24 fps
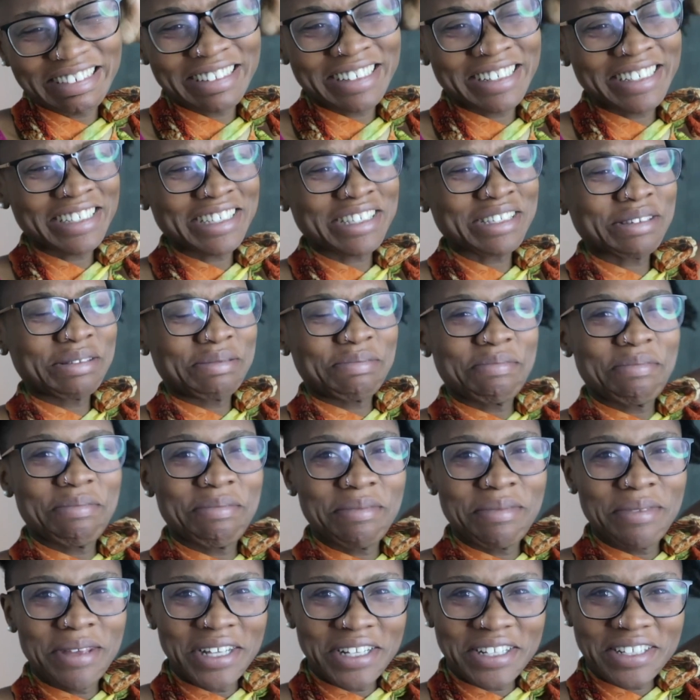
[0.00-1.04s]
god, it
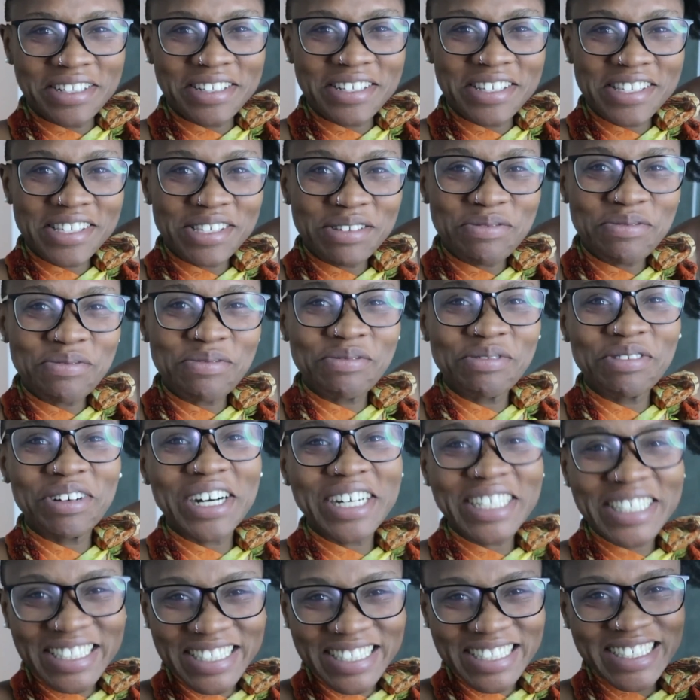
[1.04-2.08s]
smells.
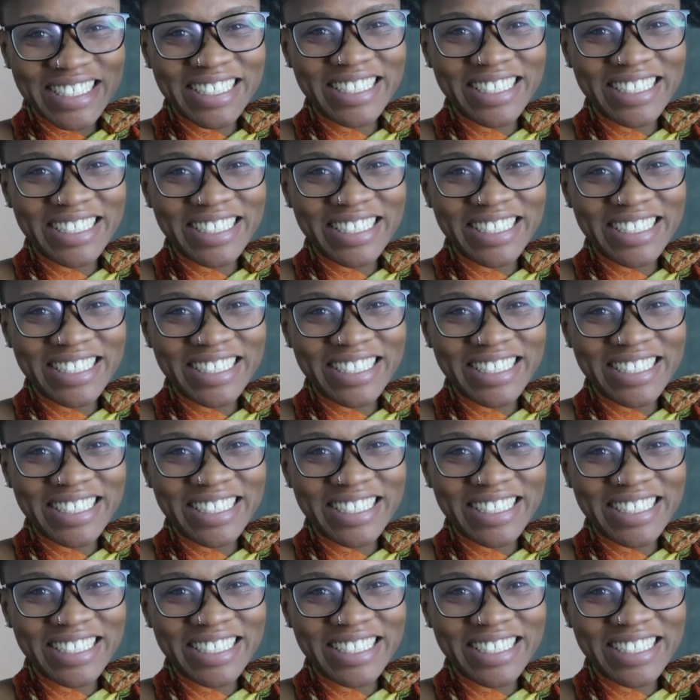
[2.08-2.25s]
What?